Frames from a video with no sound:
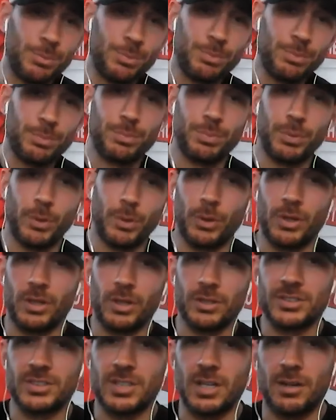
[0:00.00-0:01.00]
and
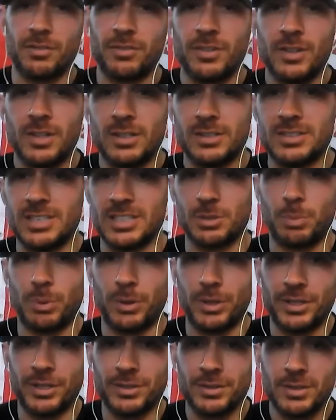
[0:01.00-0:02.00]
protocol stuff,
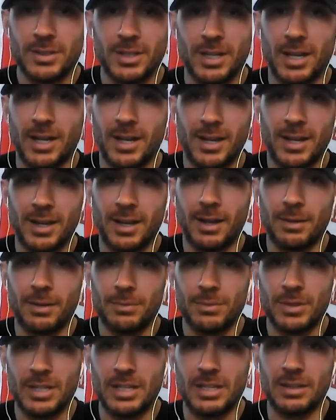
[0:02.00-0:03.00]
discipline.
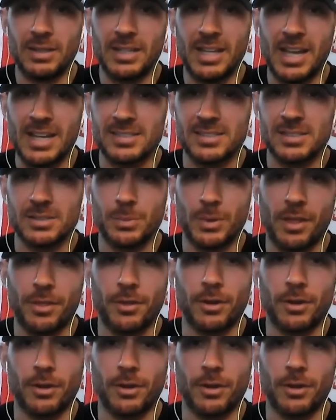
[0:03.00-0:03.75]
He liaises with